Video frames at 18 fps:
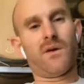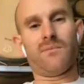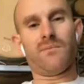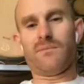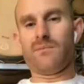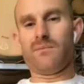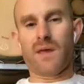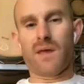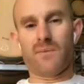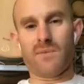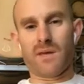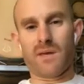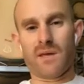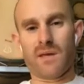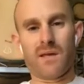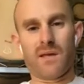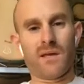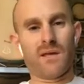
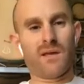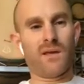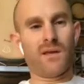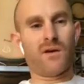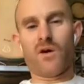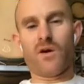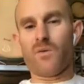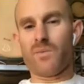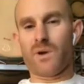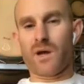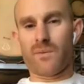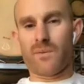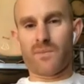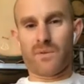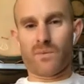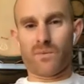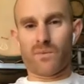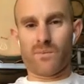Maybe, open up
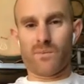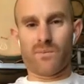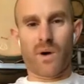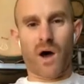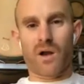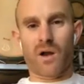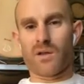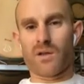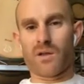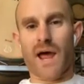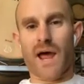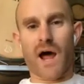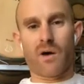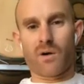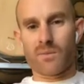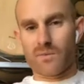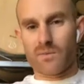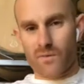the bottle an
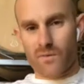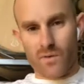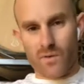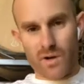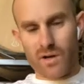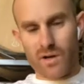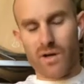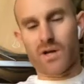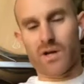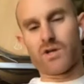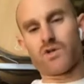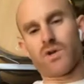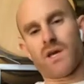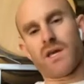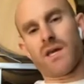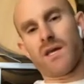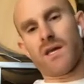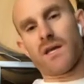hour before you're going to
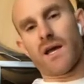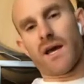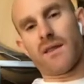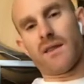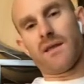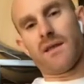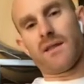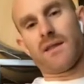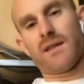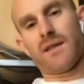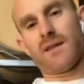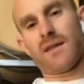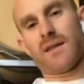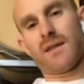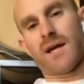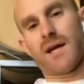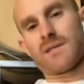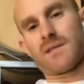drink it. I think that
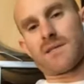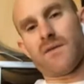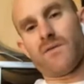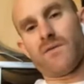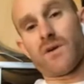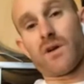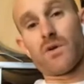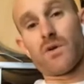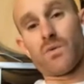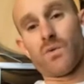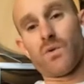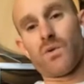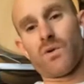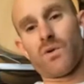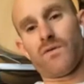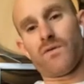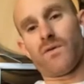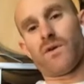that's kind of a good rule
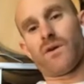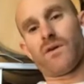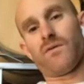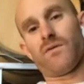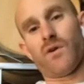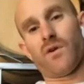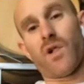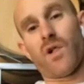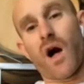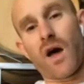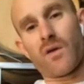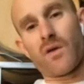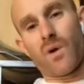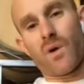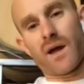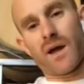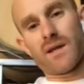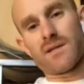for a lot of
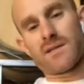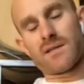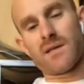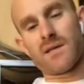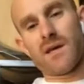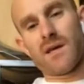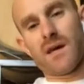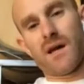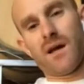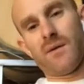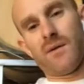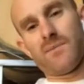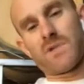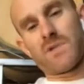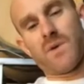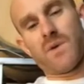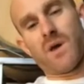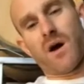wines,
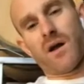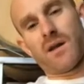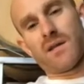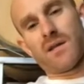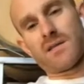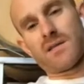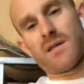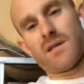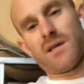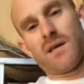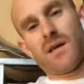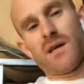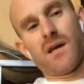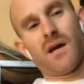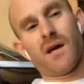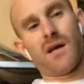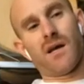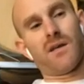to be honest.
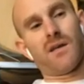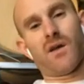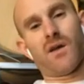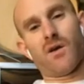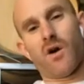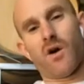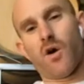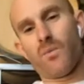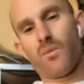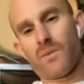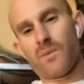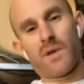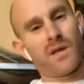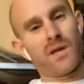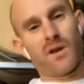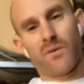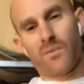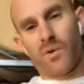
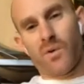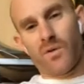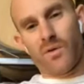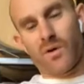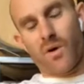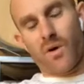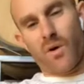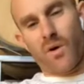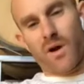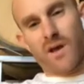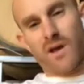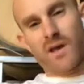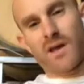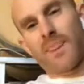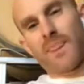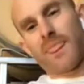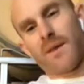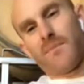Pull the cork,
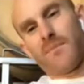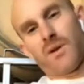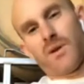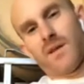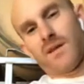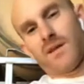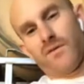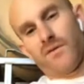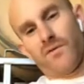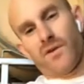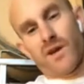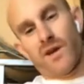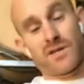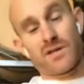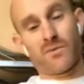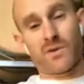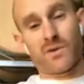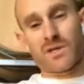put it in the fridge.
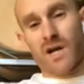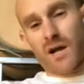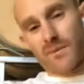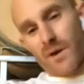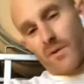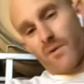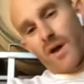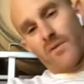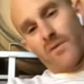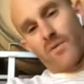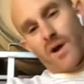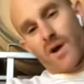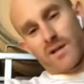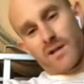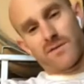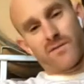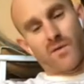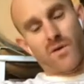And we're talking about red
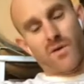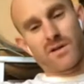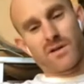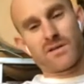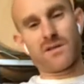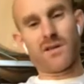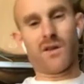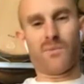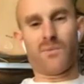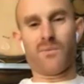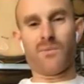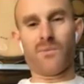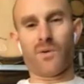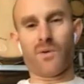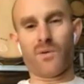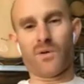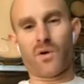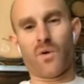wines, of course.
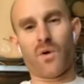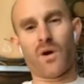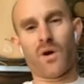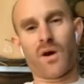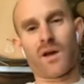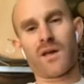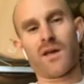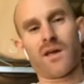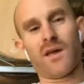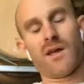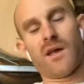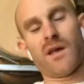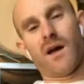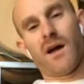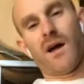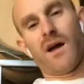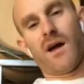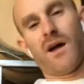Pull the cork,
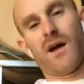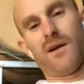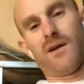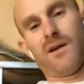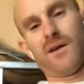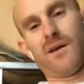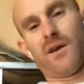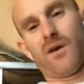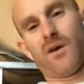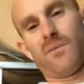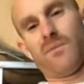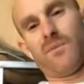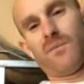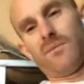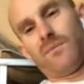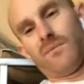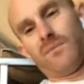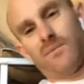
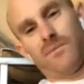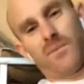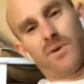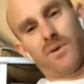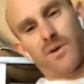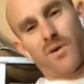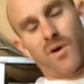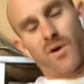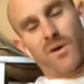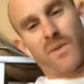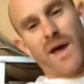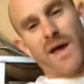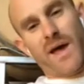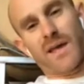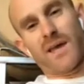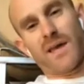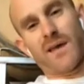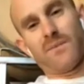put the cork
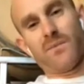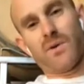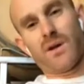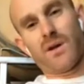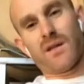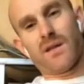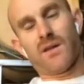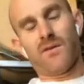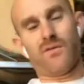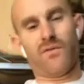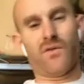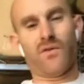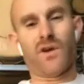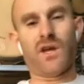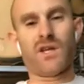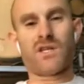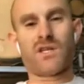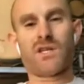back in, put it in the
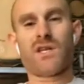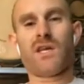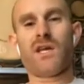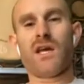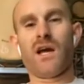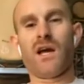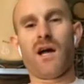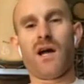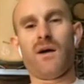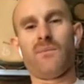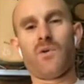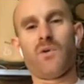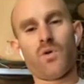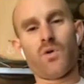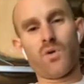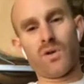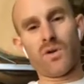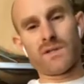fridge,
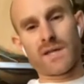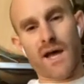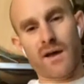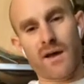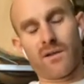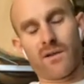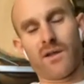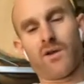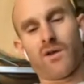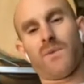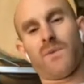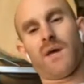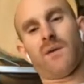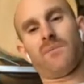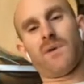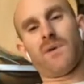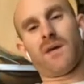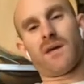cool it down a little
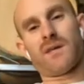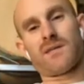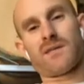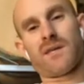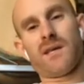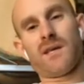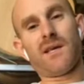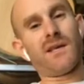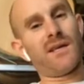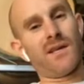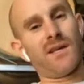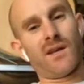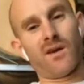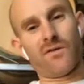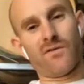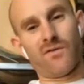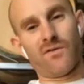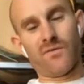bit, because,
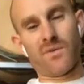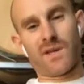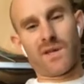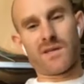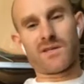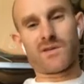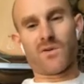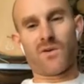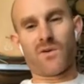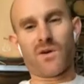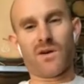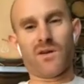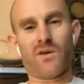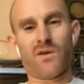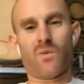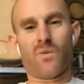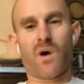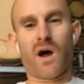if you've been storing
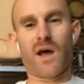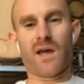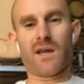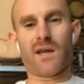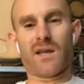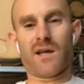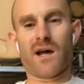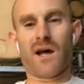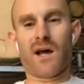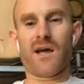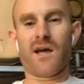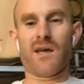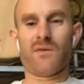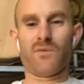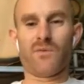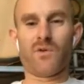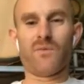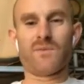your wine
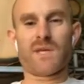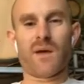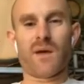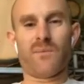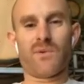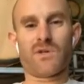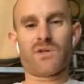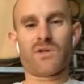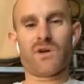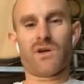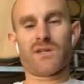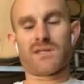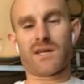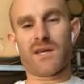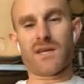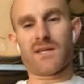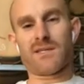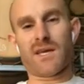at room temperature, it's
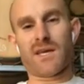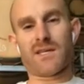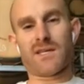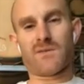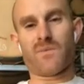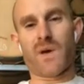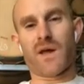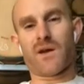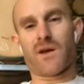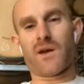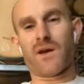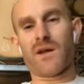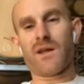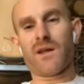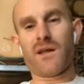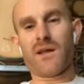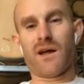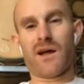going to taste better.
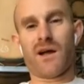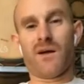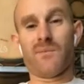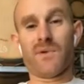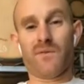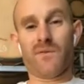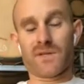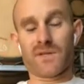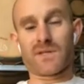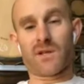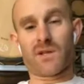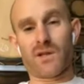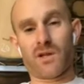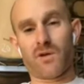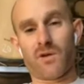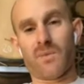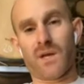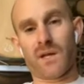If it's a
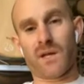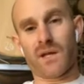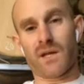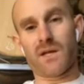little bit